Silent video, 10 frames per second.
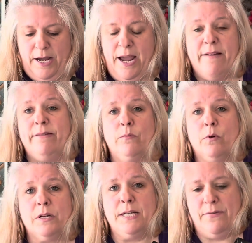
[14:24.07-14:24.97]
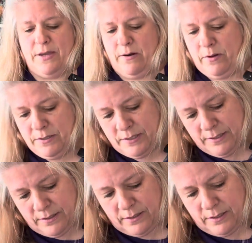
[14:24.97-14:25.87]
haven't worked on that one
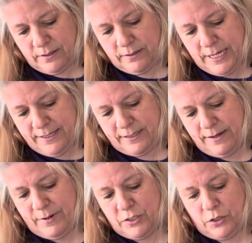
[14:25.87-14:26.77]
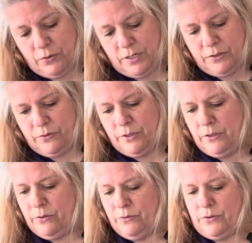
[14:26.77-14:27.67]
since the last time I showed it to
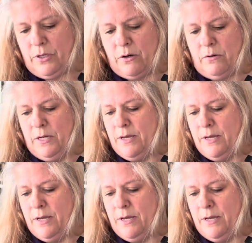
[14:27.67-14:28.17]
you, so